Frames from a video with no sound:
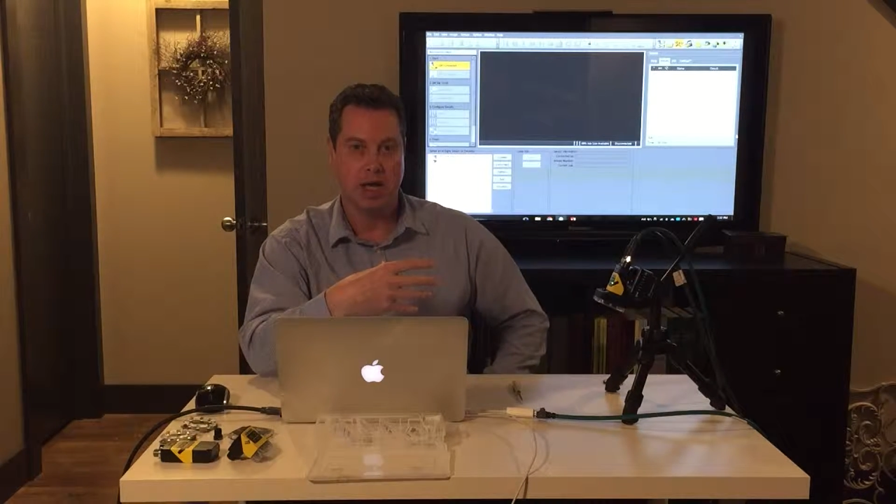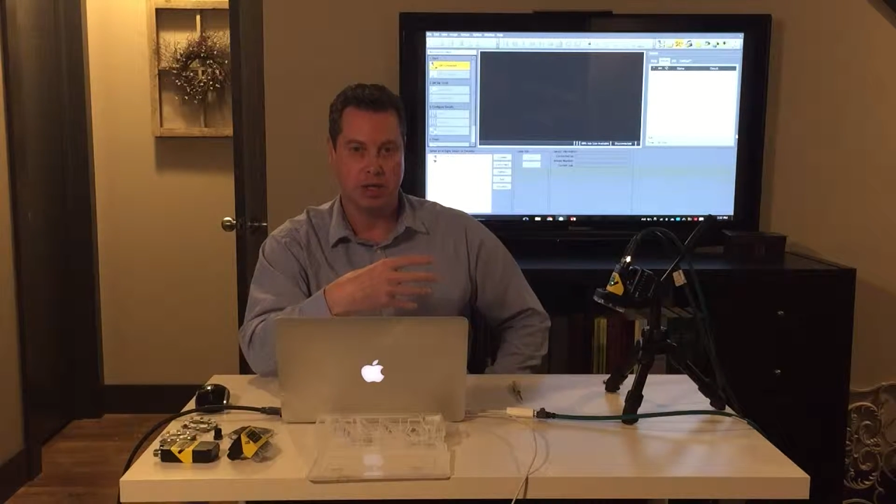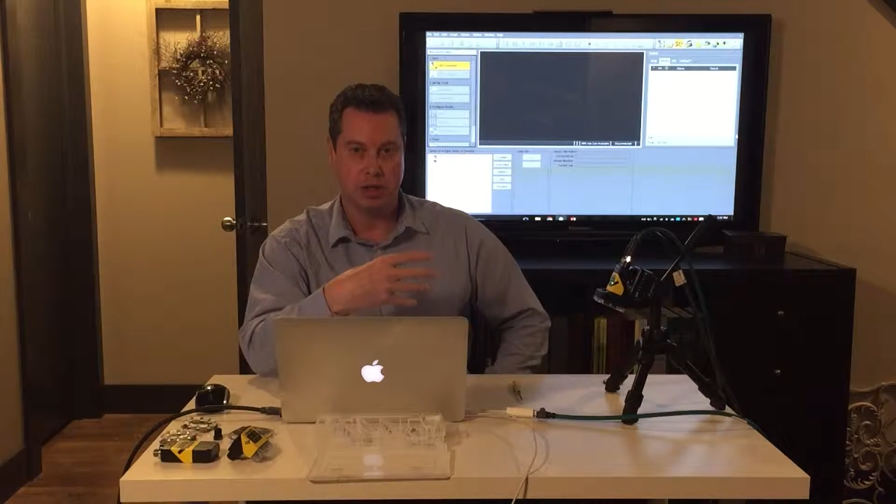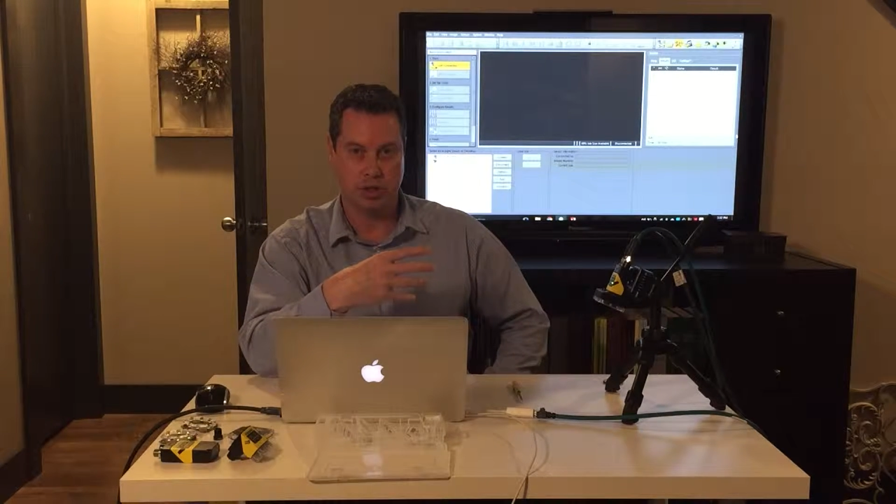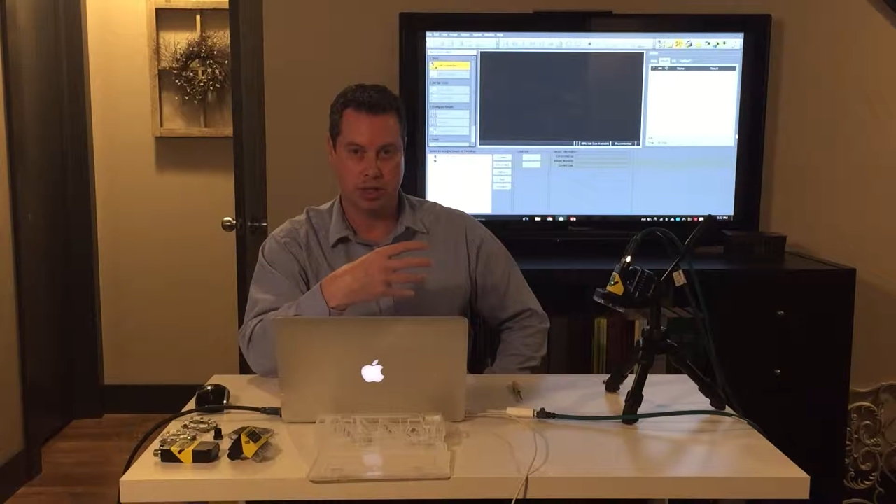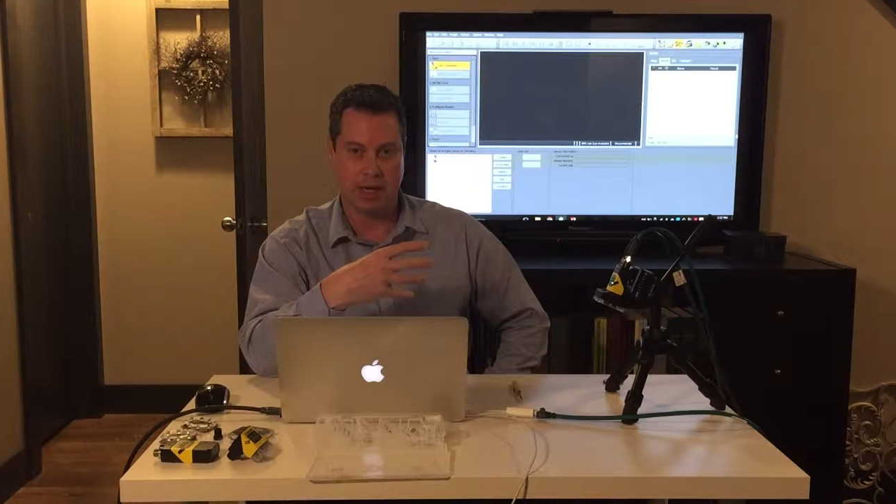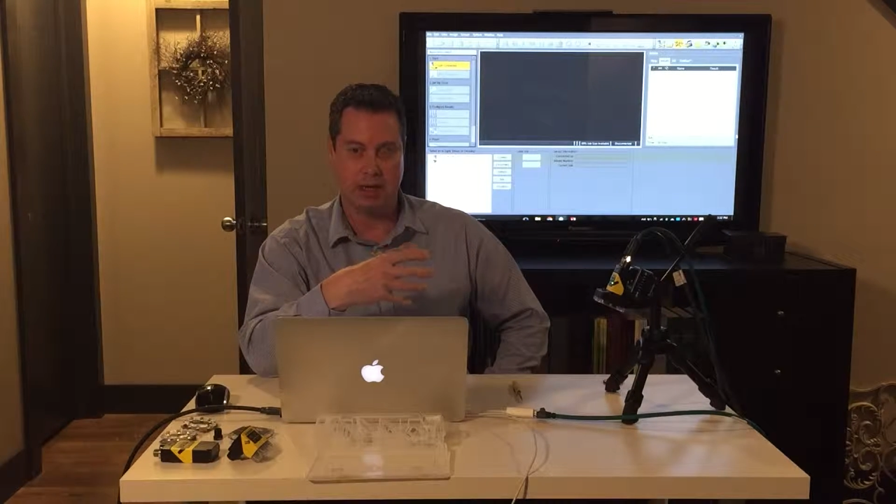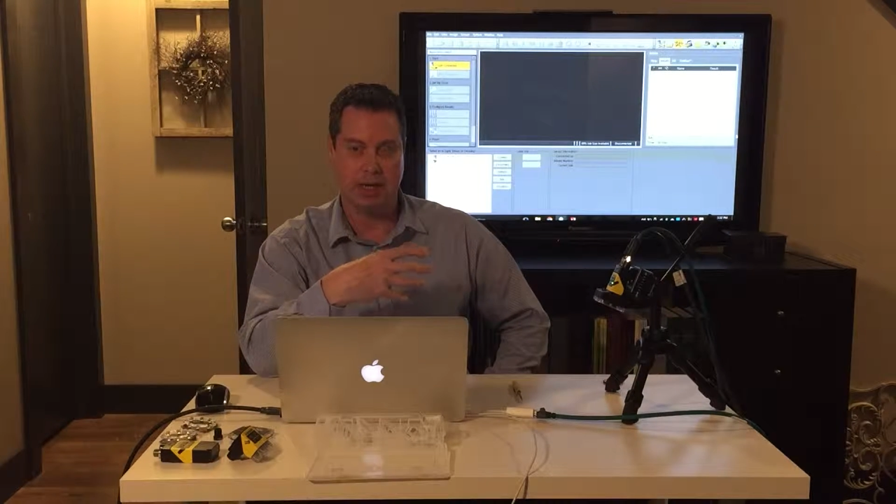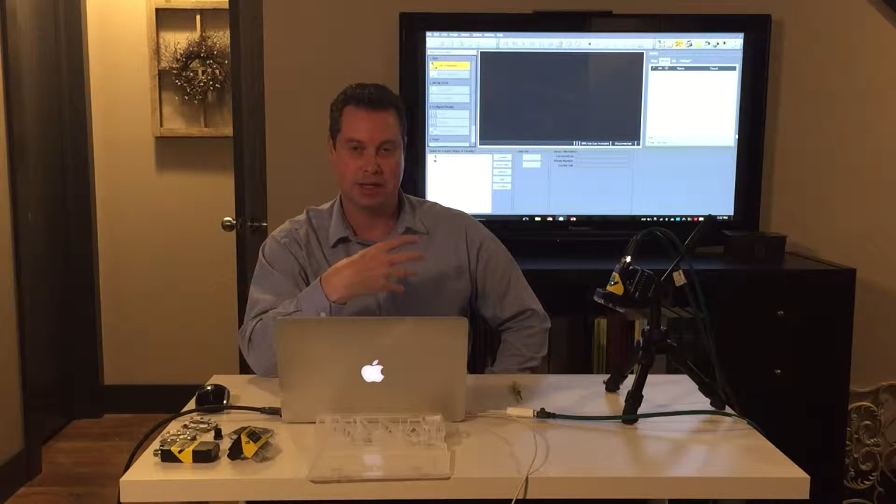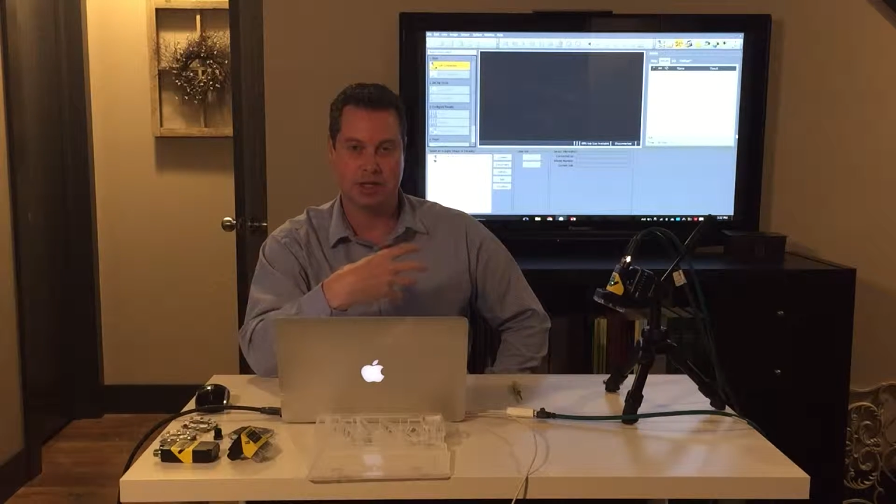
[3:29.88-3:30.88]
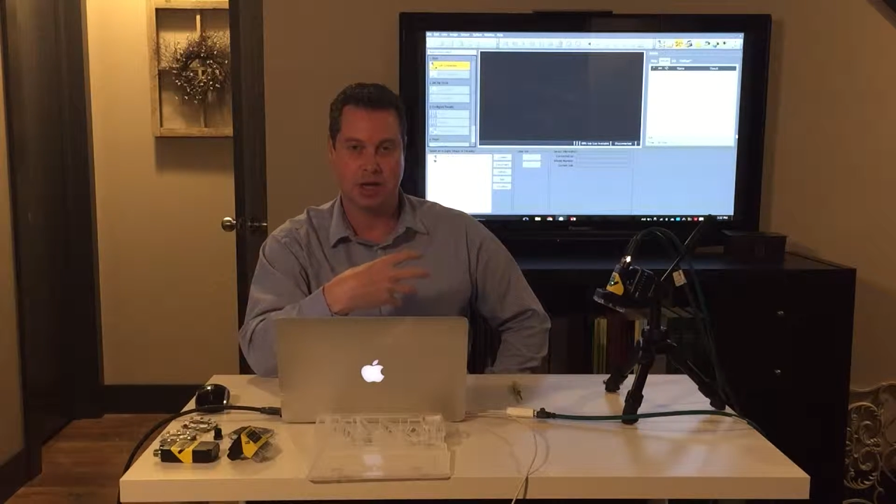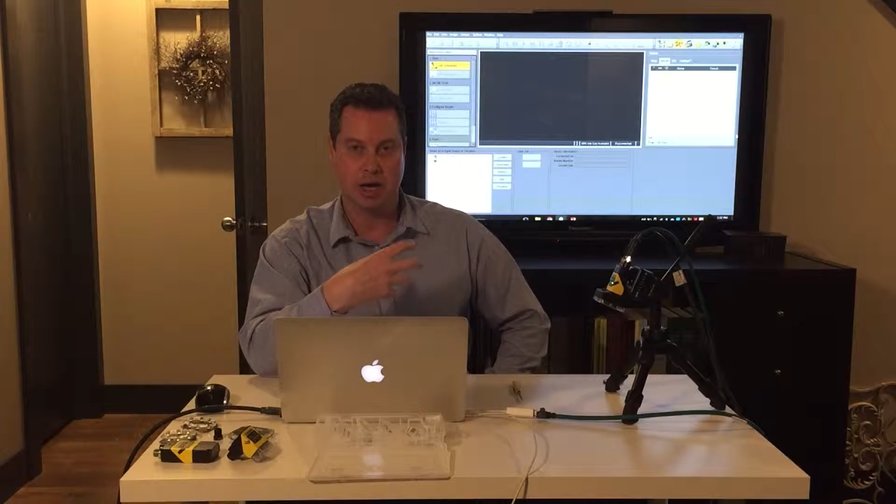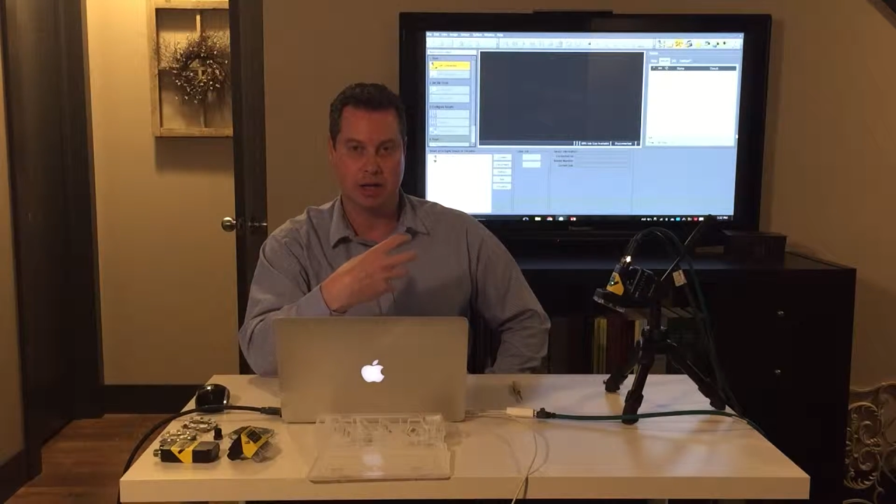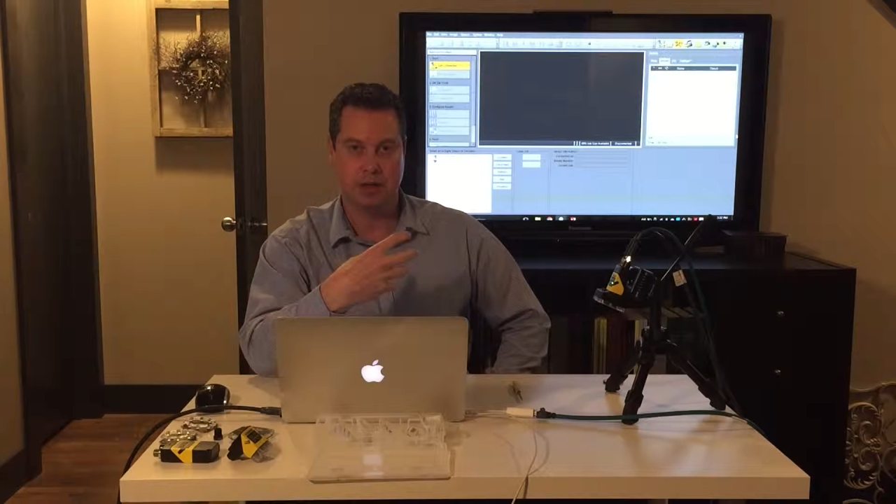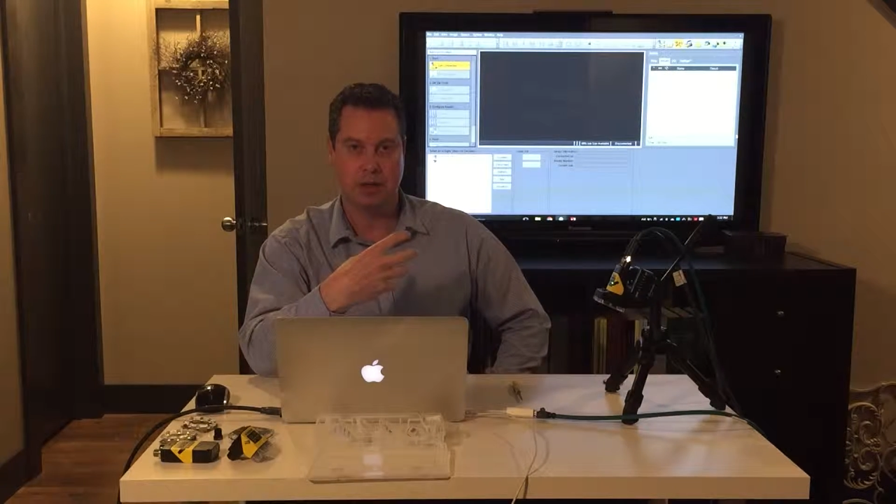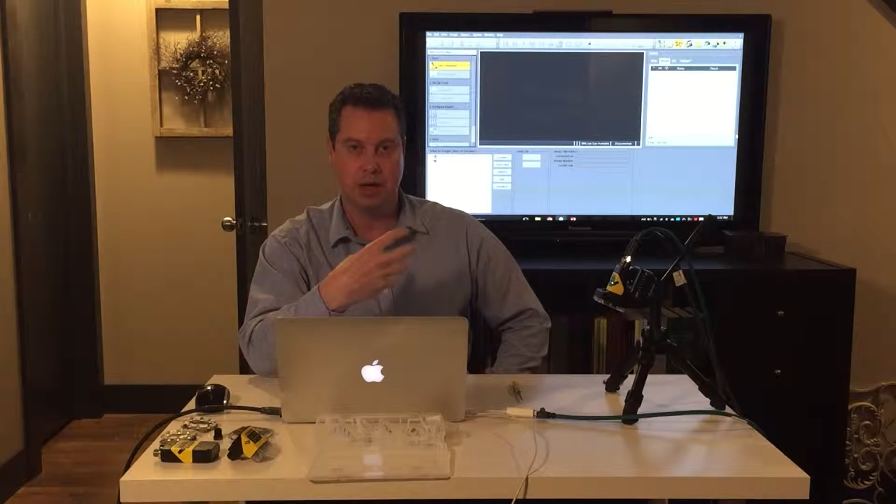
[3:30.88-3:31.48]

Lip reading: that you'll get inside